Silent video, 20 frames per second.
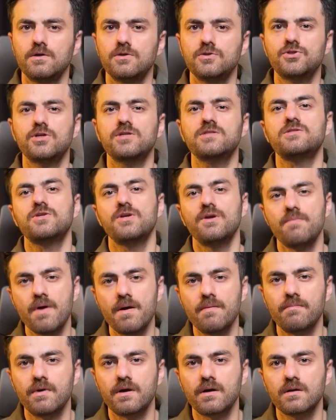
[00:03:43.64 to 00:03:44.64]
Just
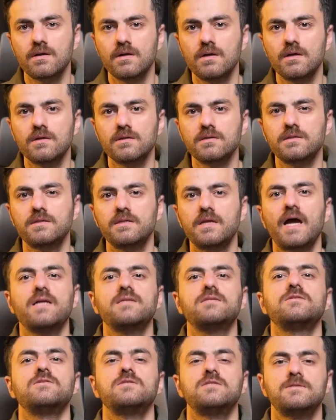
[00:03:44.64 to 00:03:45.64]
remember
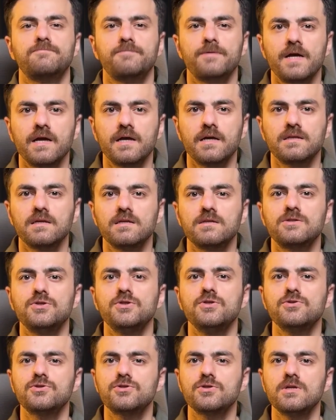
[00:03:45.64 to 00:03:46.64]
that the spread is
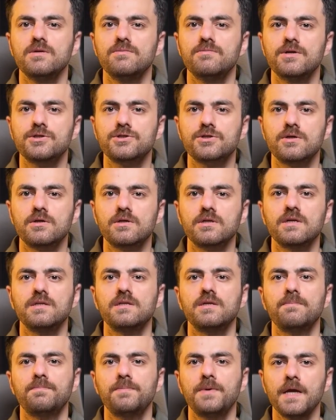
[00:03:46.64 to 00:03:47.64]
usually measured in
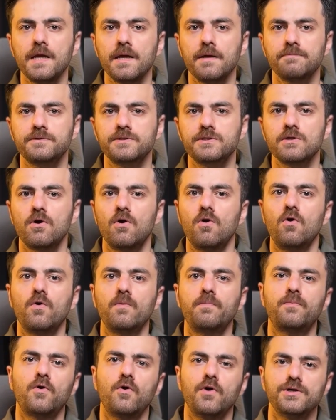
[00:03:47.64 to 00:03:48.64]
the pips or
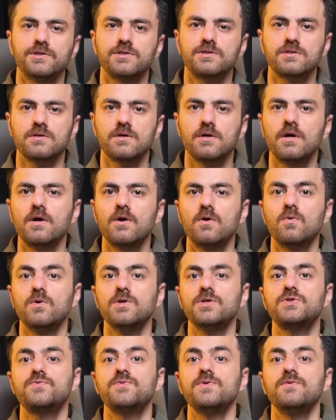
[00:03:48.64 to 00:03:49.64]
points,
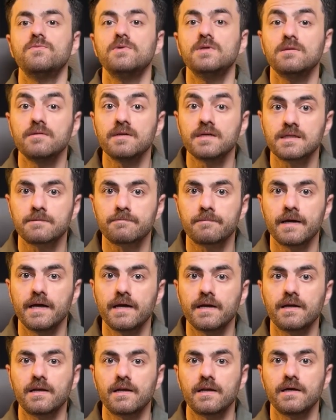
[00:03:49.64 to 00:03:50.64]
which we will
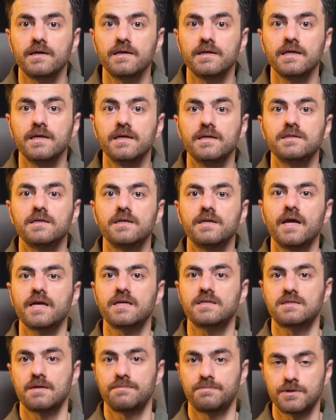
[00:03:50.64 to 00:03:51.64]
explain clearly in the
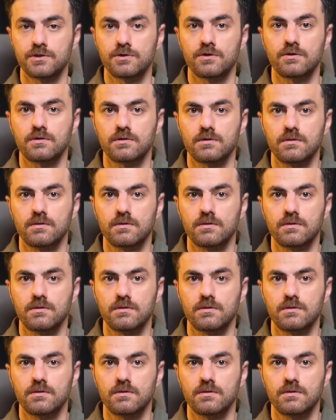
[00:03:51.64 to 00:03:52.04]
next episode.